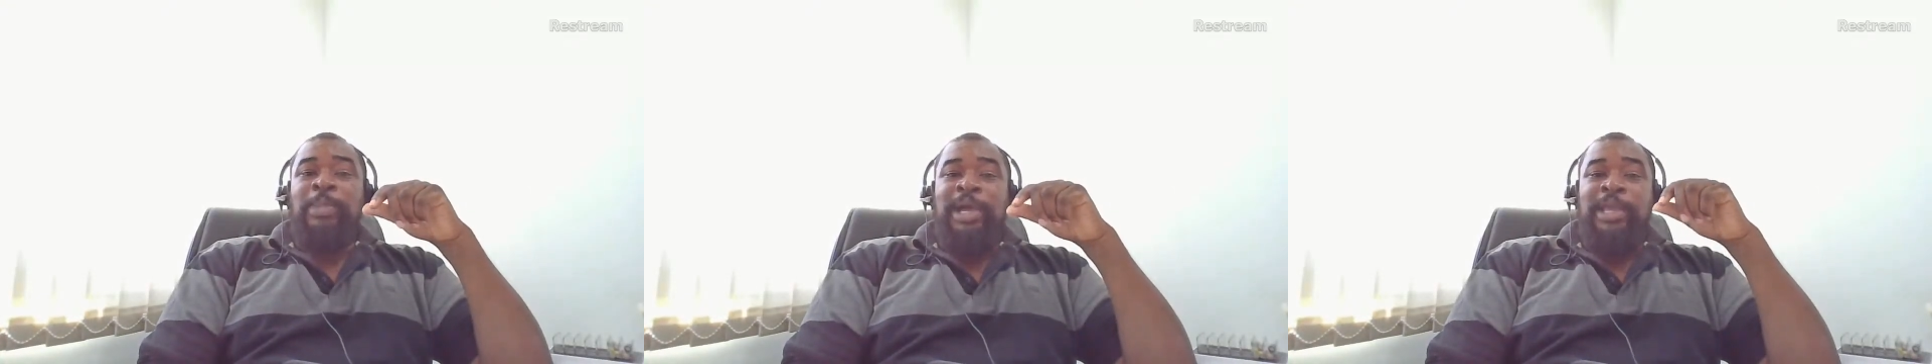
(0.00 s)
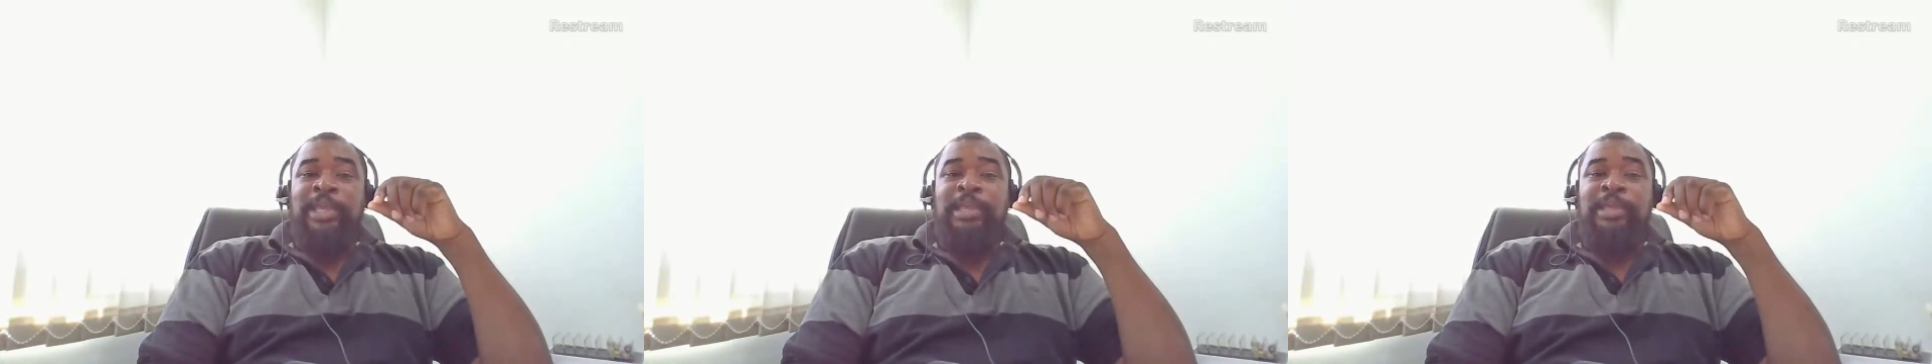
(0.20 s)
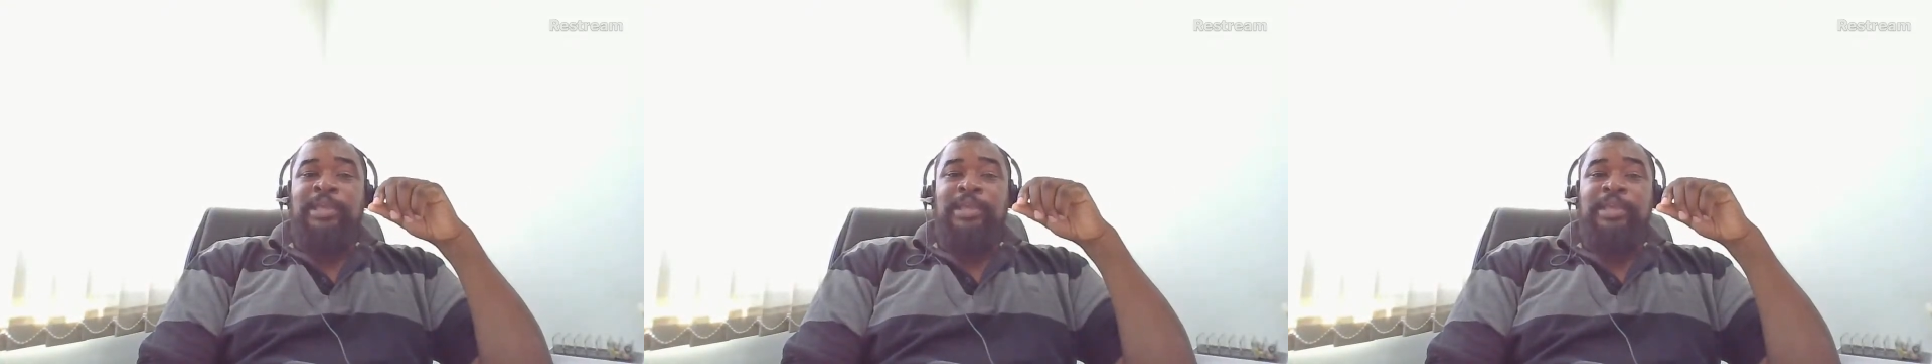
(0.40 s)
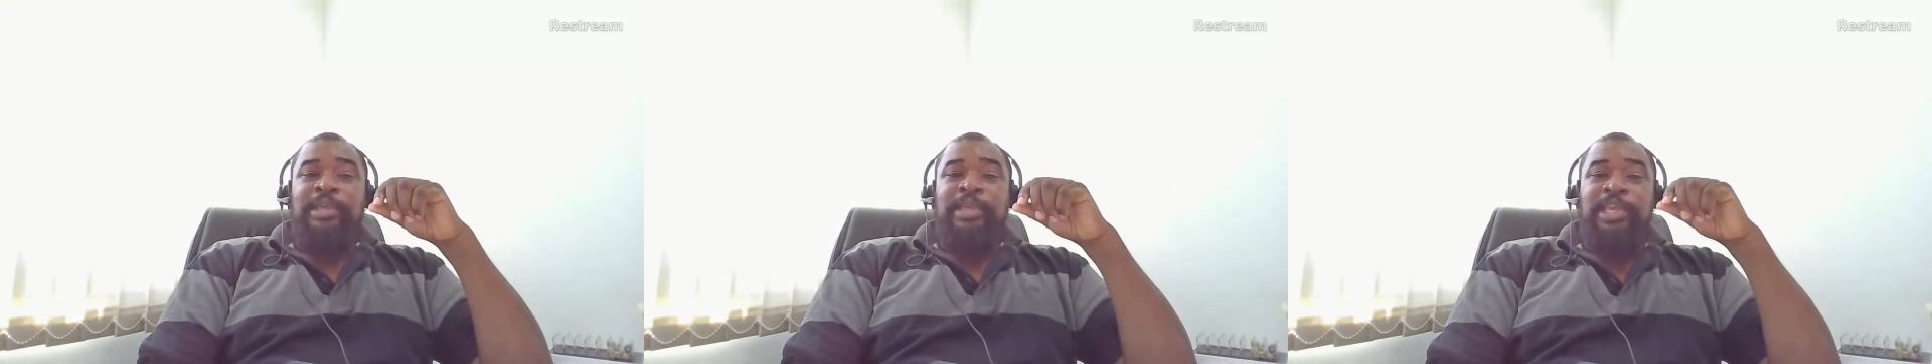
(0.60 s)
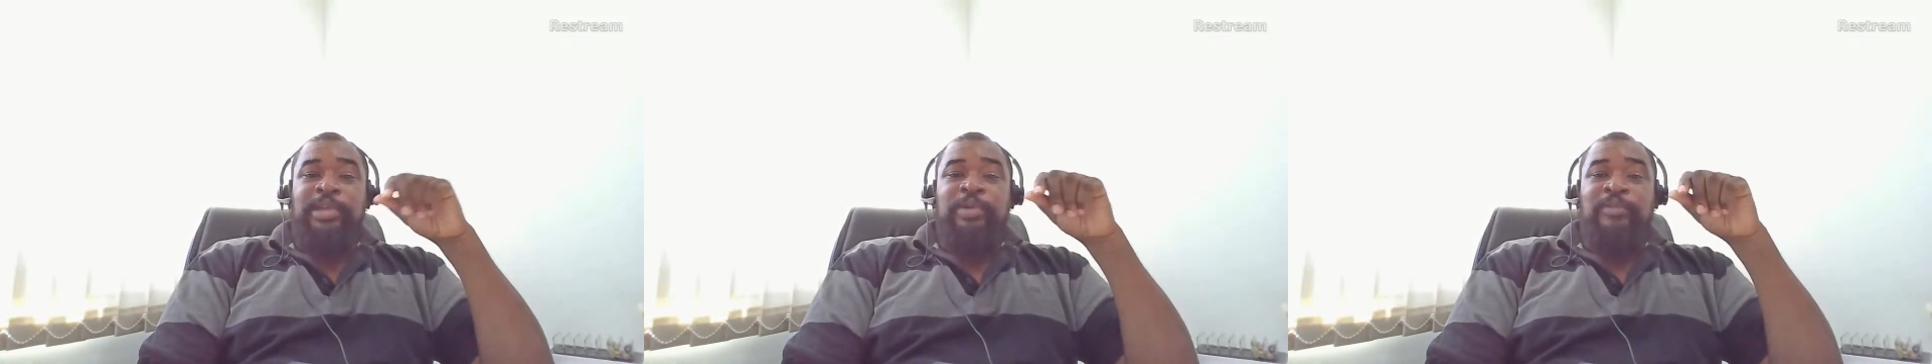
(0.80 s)
my
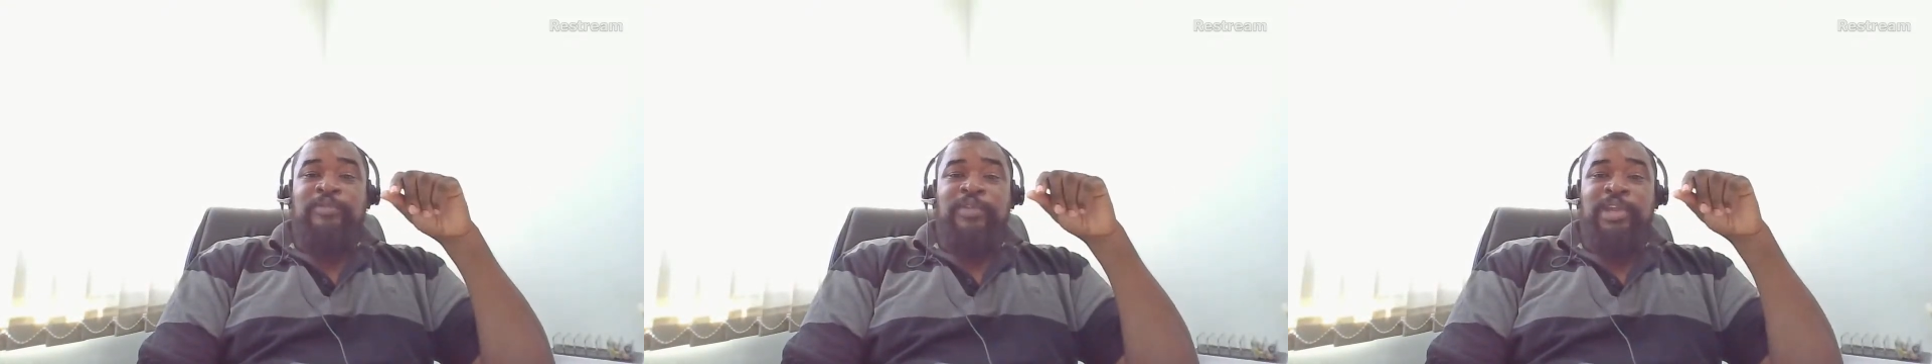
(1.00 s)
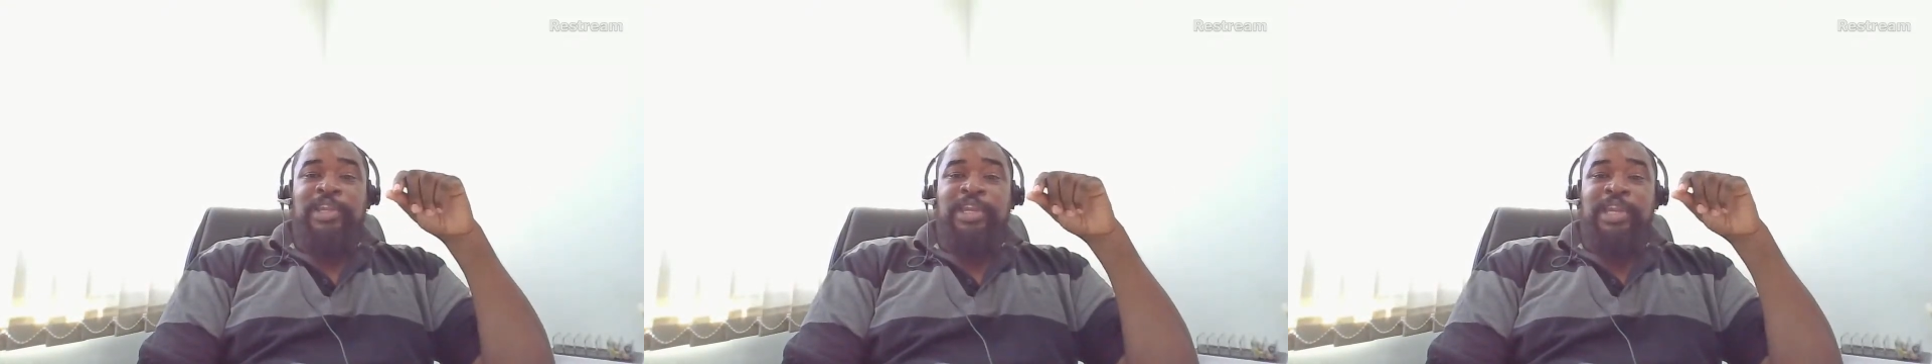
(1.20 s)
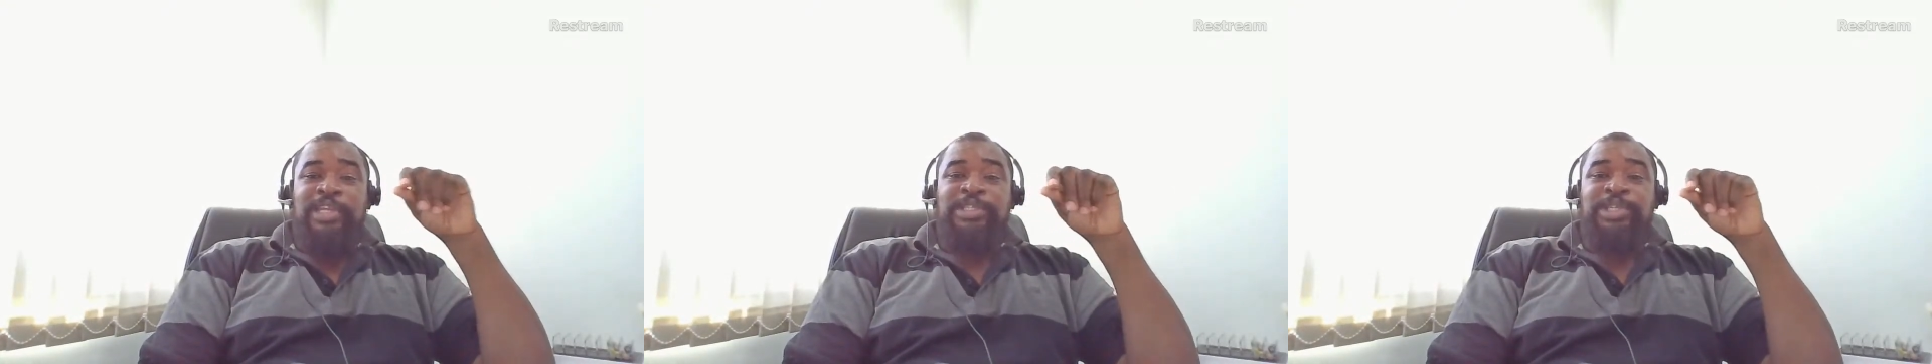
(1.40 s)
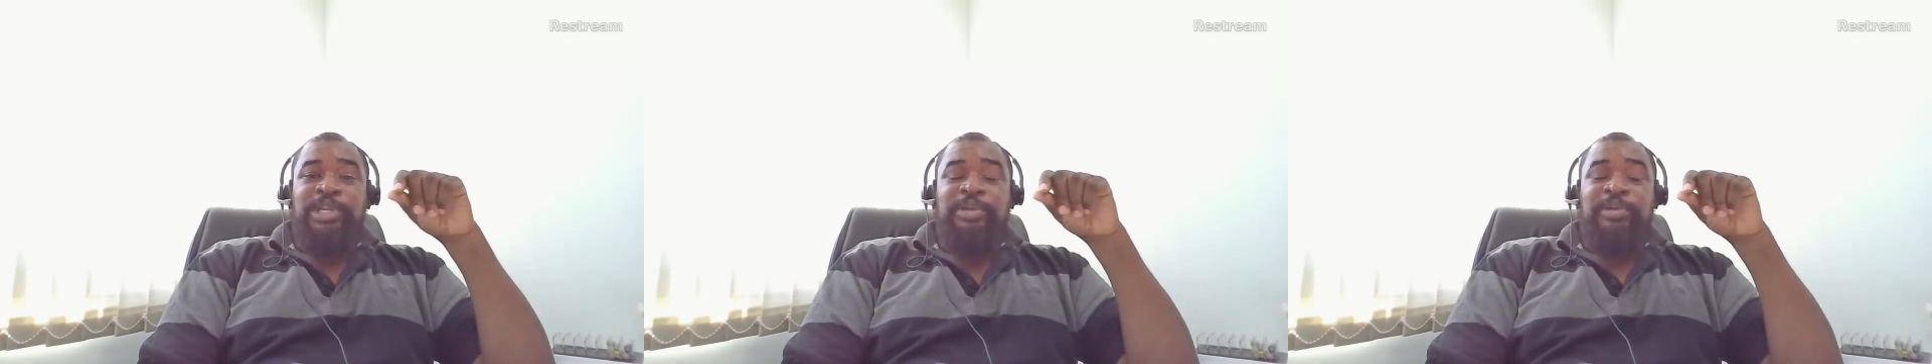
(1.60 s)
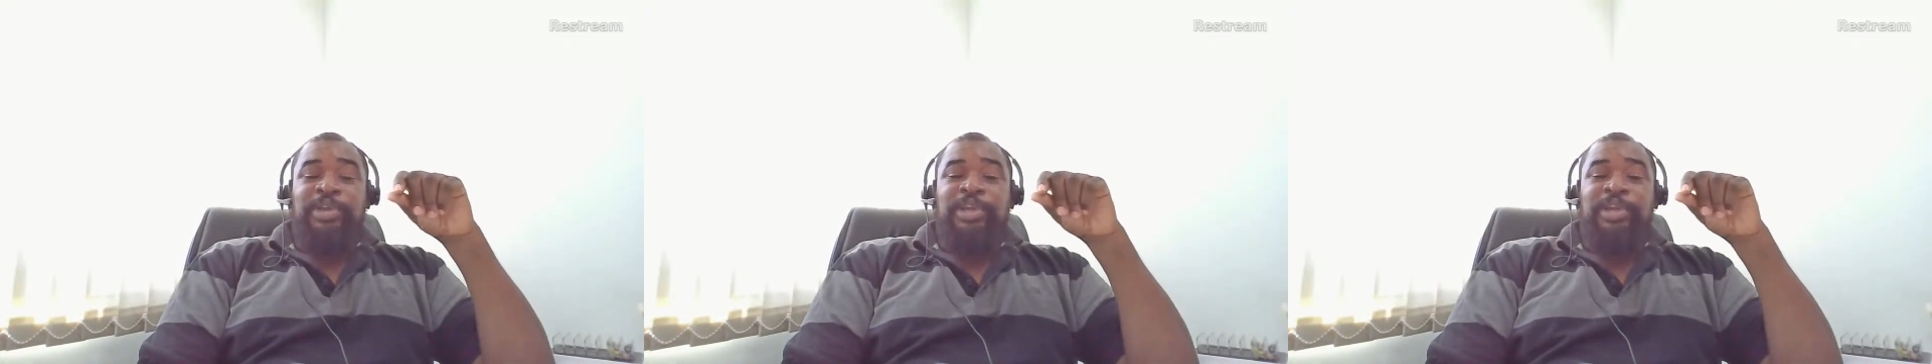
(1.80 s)
hero for the next